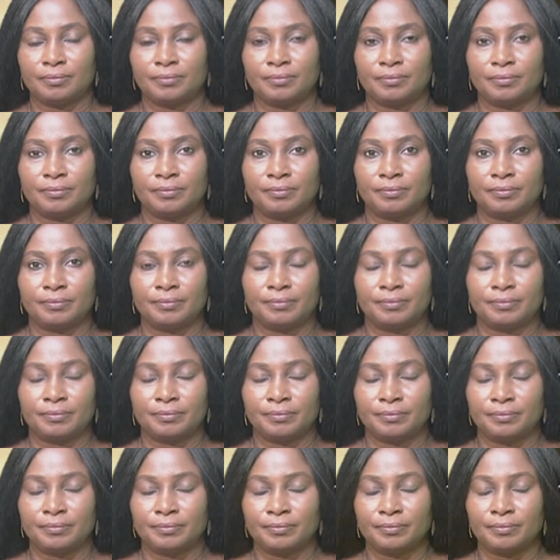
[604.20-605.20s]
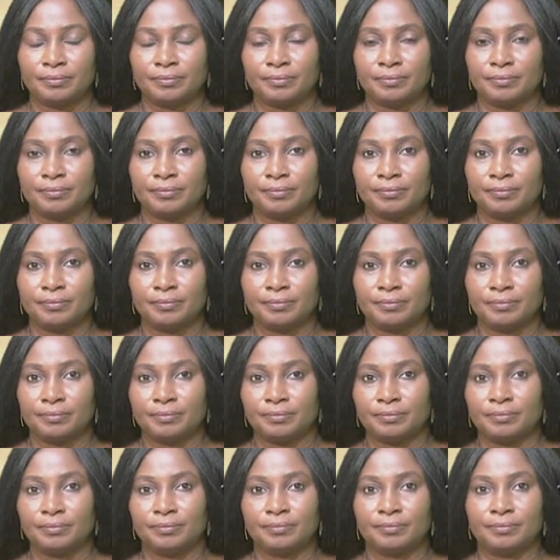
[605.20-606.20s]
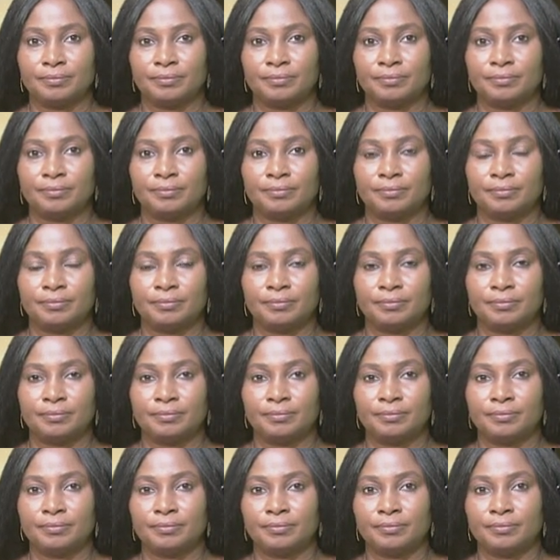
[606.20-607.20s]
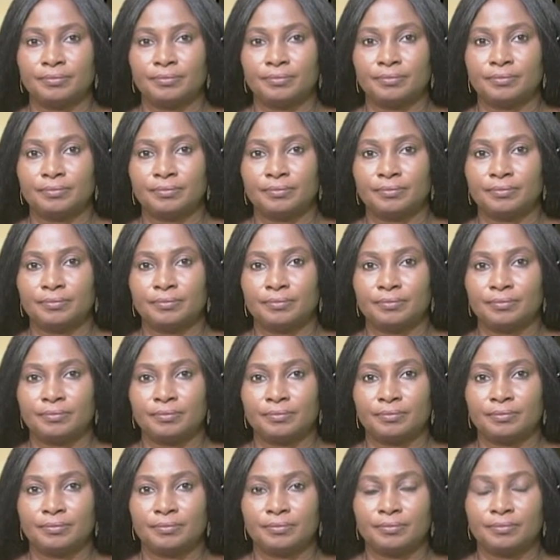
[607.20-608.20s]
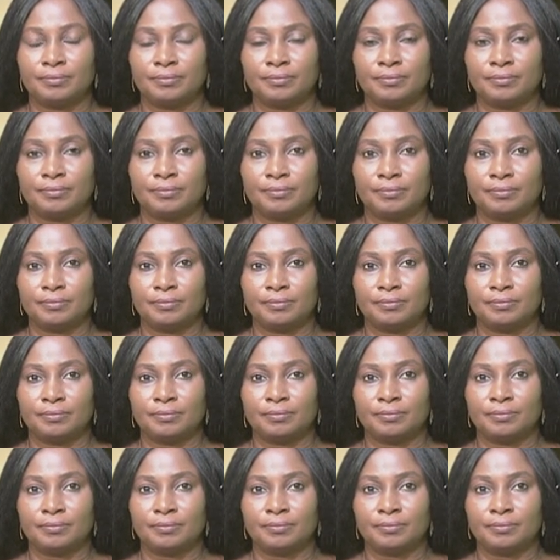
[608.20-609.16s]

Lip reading: (not speaking)